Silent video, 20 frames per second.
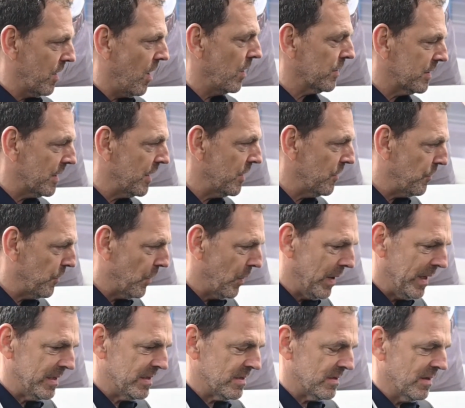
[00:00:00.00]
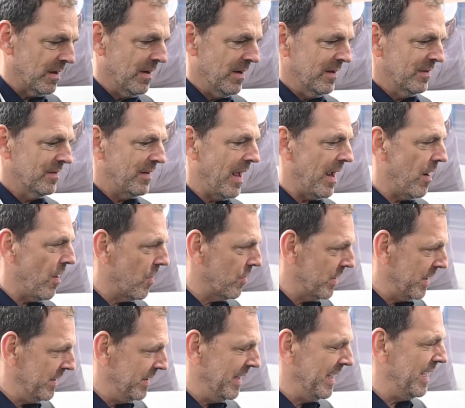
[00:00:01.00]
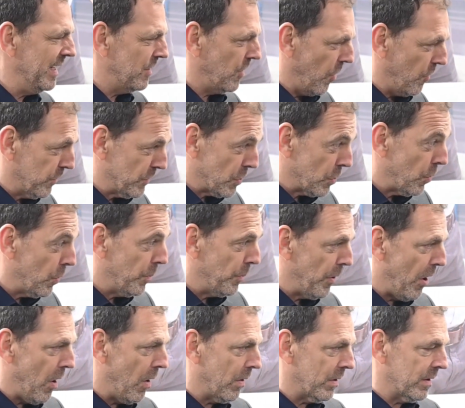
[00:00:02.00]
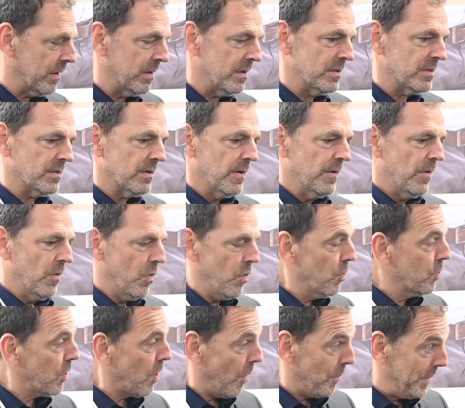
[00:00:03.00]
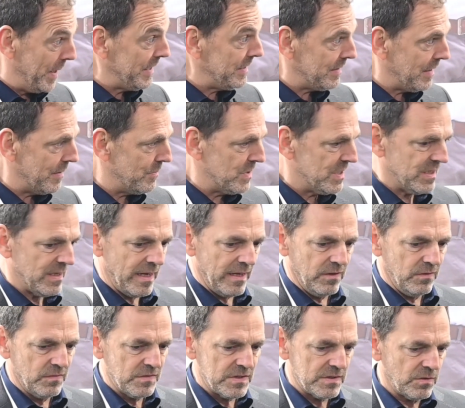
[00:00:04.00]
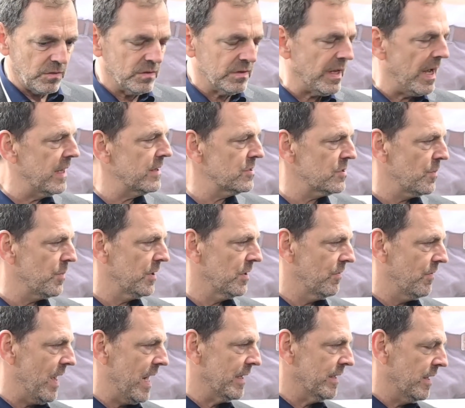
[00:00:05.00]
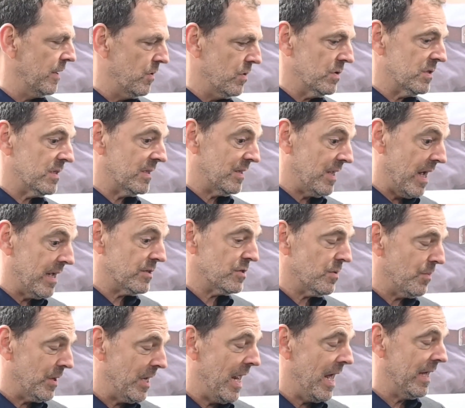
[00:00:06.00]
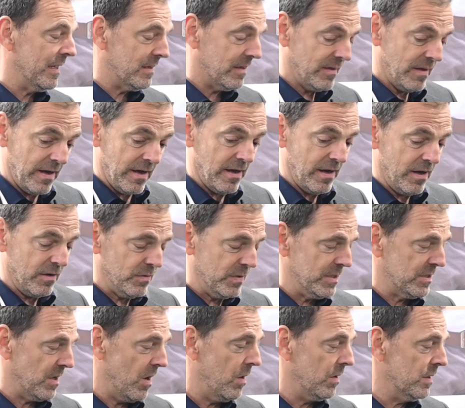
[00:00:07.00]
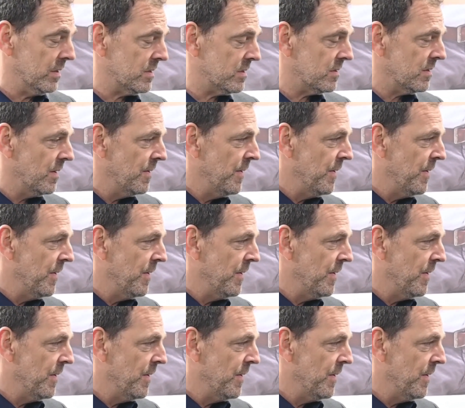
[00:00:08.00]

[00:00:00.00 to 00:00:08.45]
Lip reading: cutting fluids, they are in need of true partners who commit themselves to tangible values, tangible results.